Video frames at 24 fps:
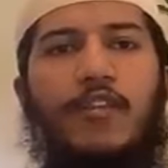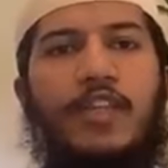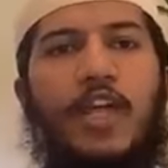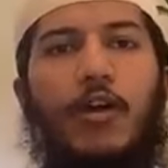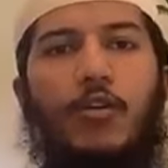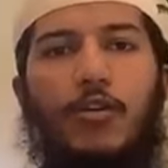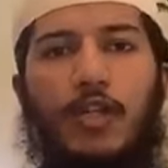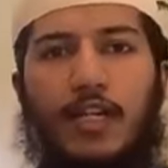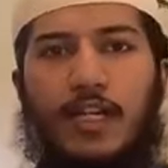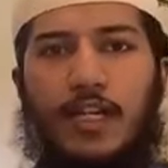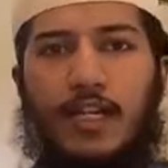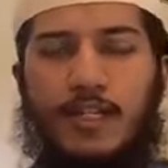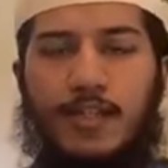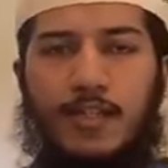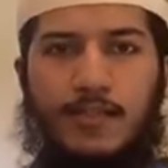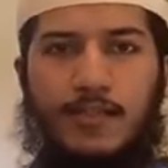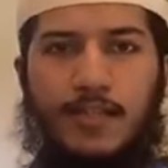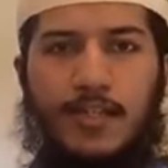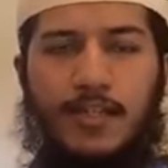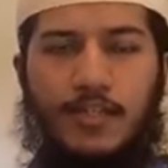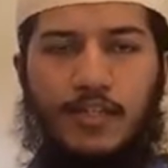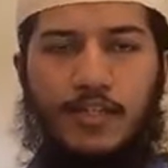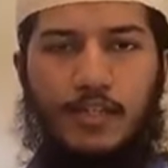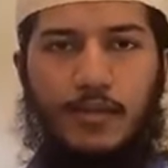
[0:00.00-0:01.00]
without any
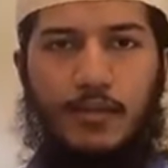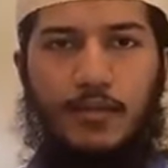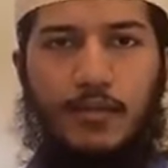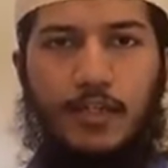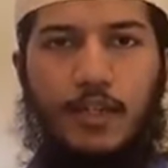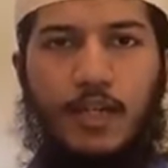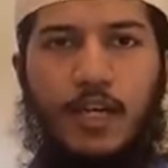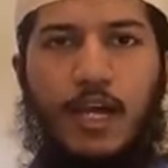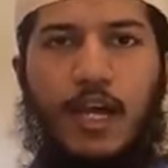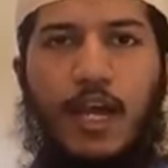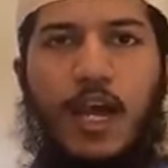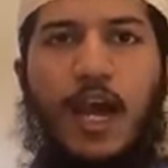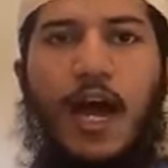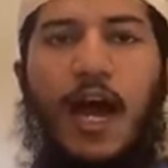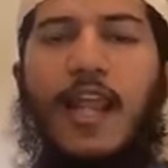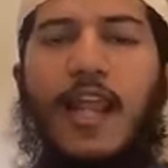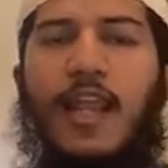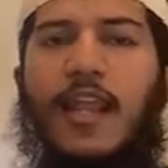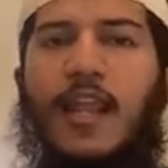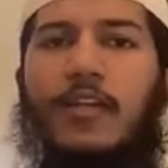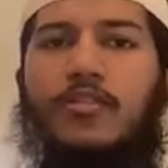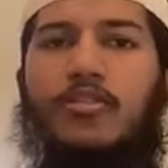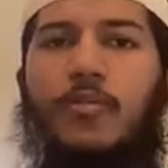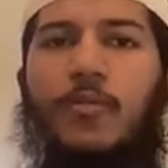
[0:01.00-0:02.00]
intercession.
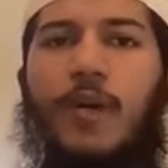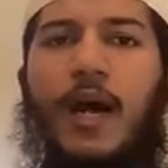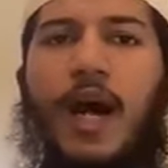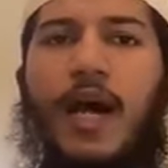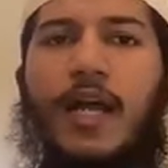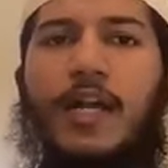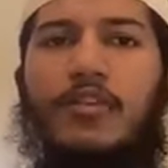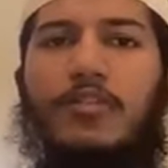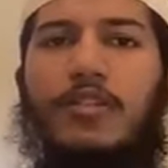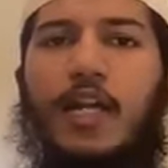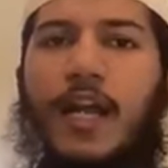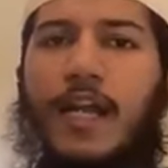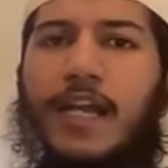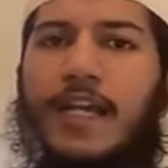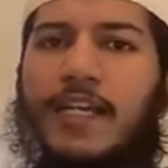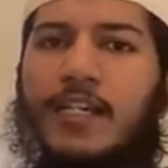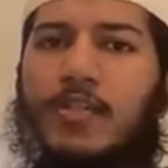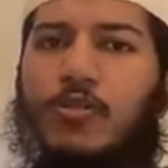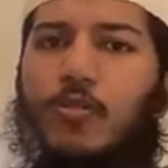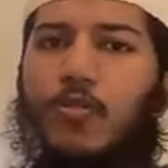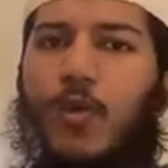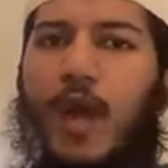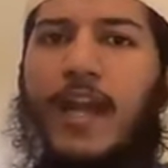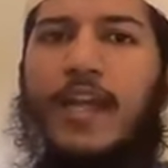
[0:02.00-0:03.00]
Allah subhanahu wa ta'ala, He
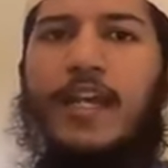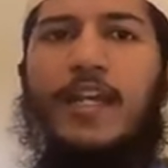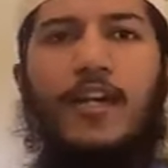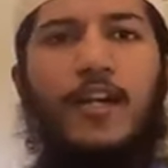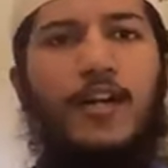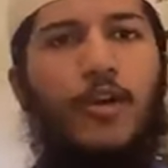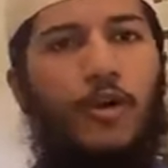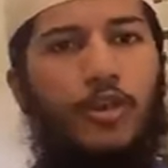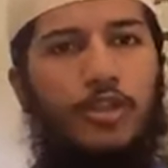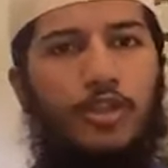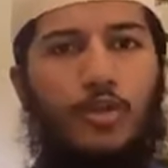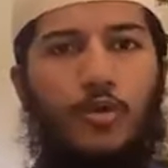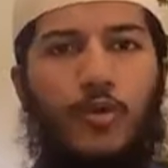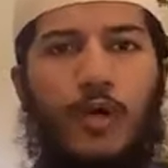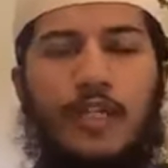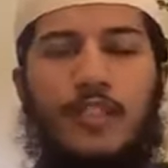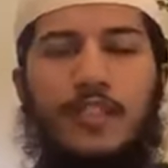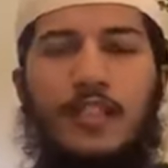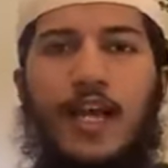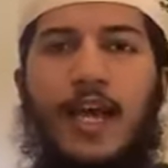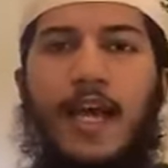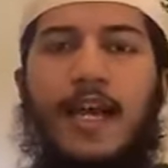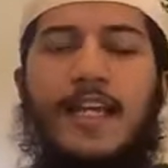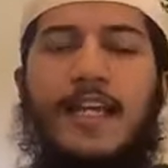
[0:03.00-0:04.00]
is very close to
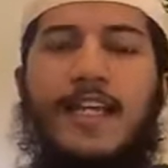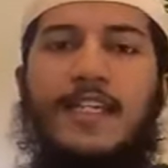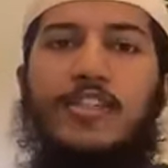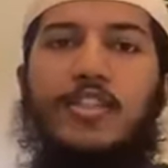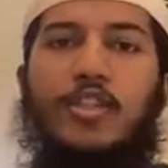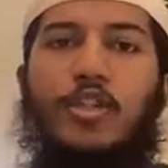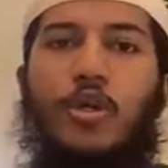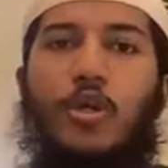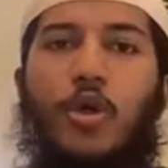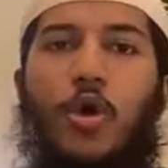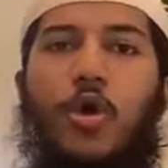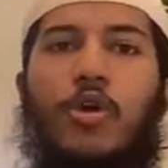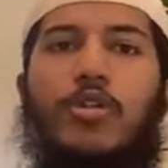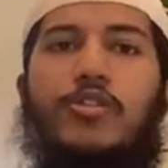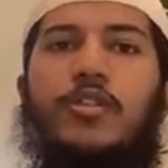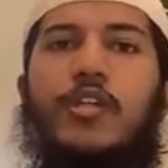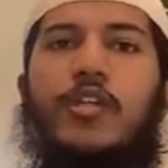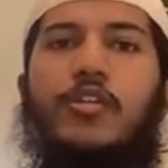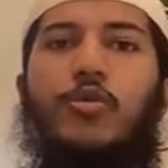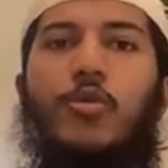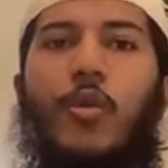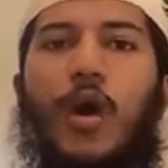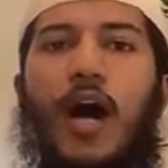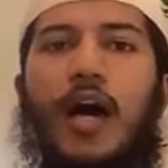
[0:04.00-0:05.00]
us. He is
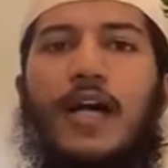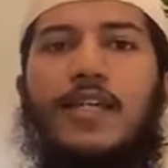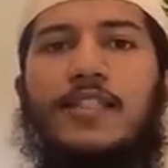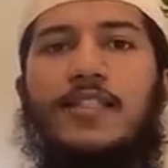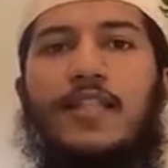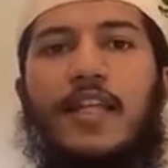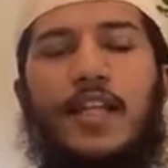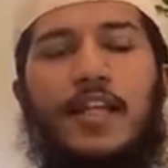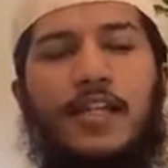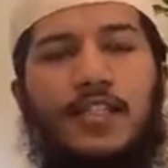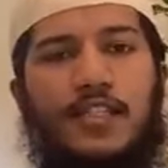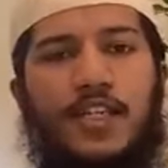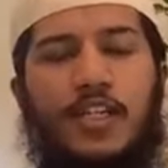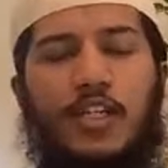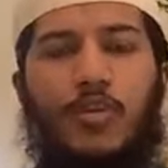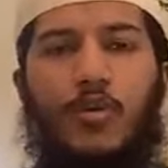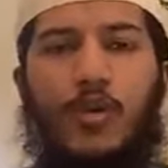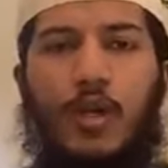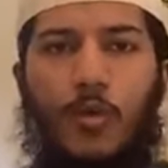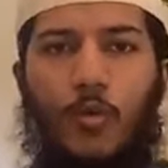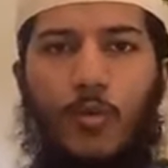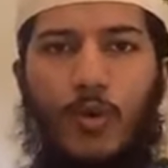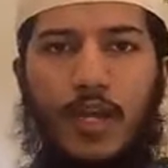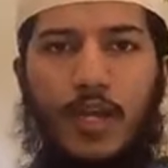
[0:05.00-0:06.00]
closer to us than a
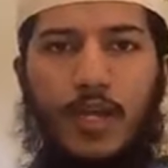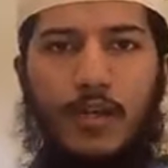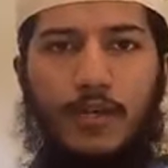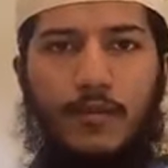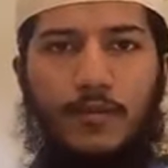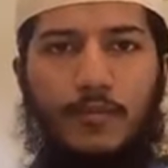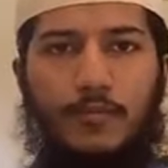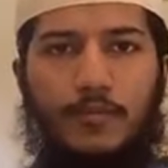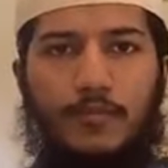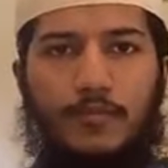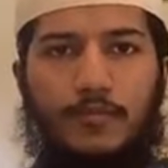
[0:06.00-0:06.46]
jugular vein.